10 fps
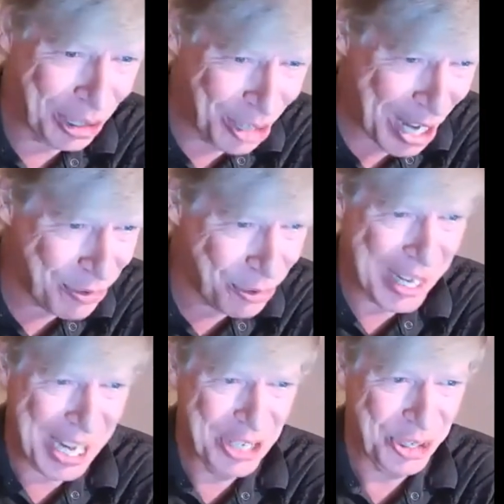a lot of
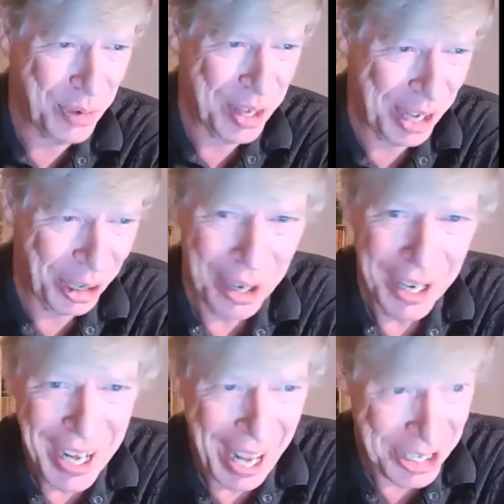great history there
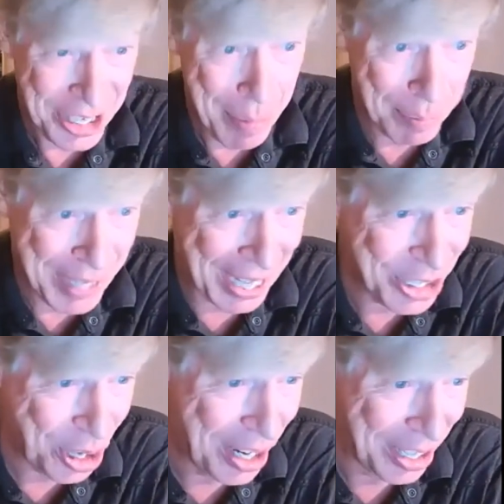and some updates
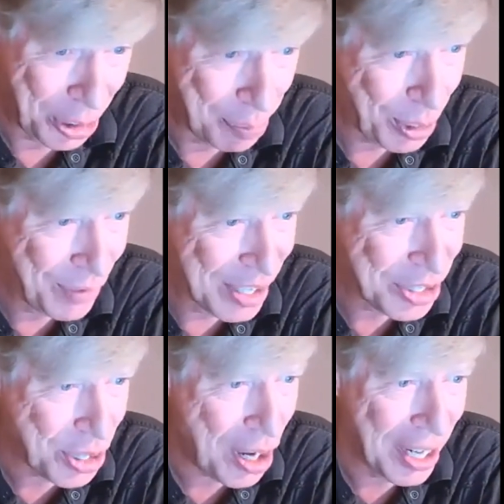on her
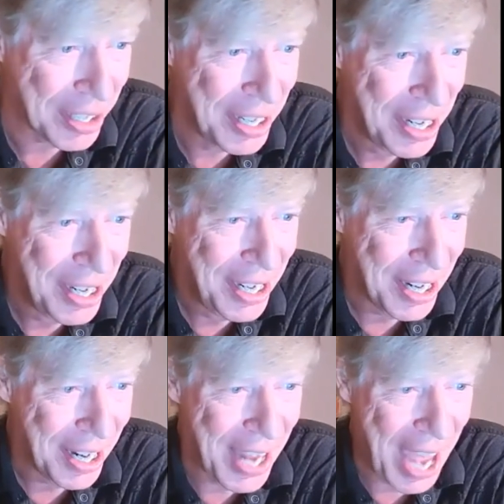previous talk.
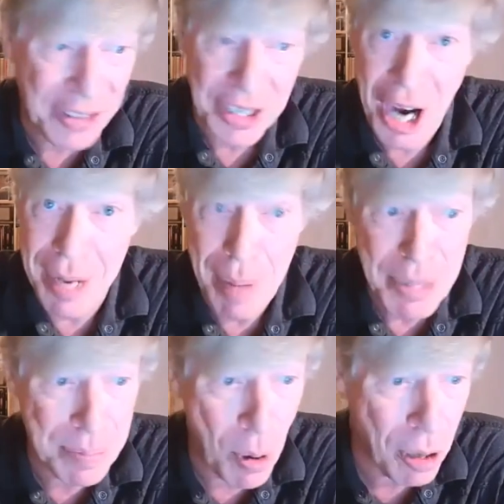Uh, at the time, Emma
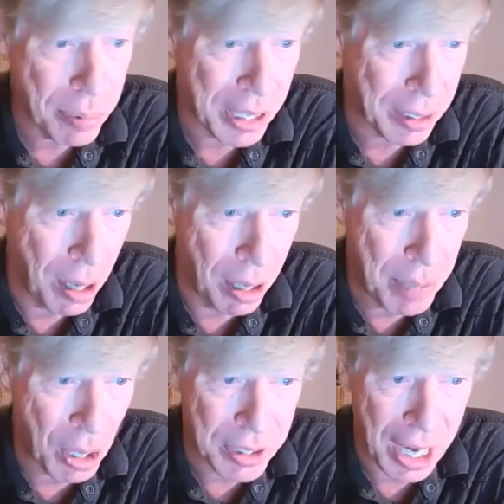spoke
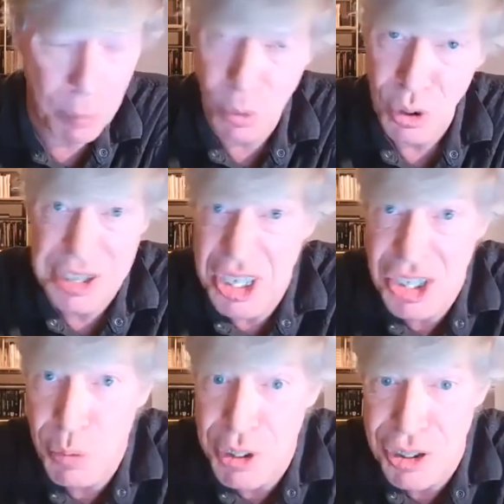about Camp Woolsey.
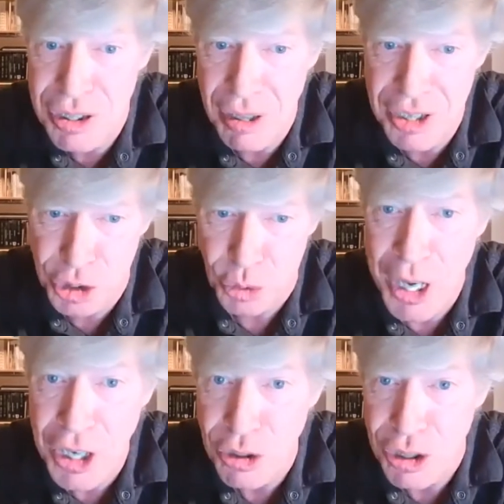She was a
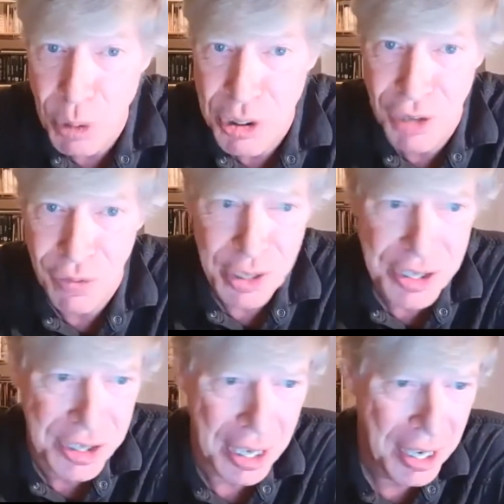stranger to most of
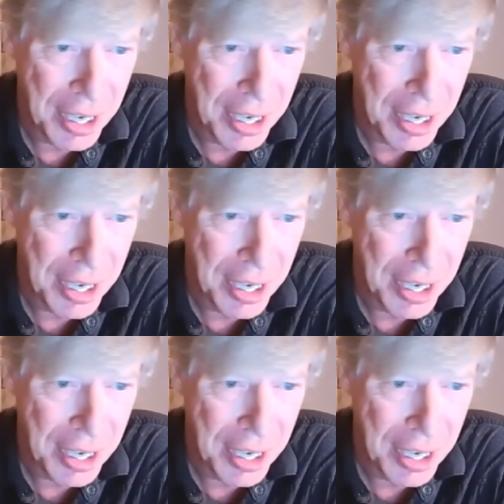us,